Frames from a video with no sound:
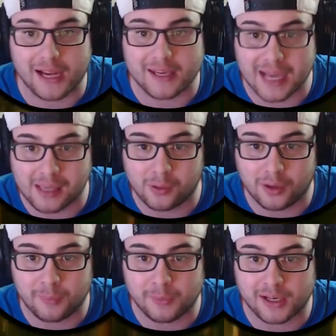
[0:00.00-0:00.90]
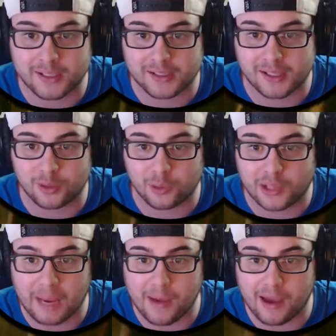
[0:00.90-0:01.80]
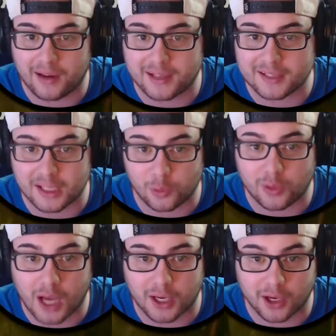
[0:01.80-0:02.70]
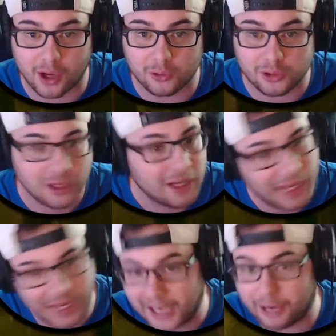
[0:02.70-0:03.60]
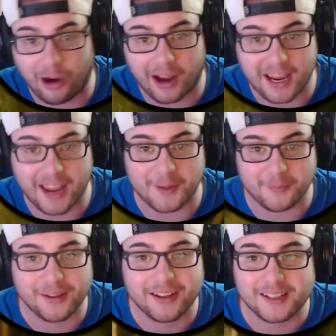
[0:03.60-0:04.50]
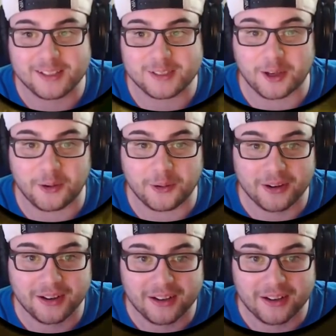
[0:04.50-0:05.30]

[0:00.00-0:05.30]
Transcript: I downloaded it because he said new game out, and I said you got it, coach, and here I am. So.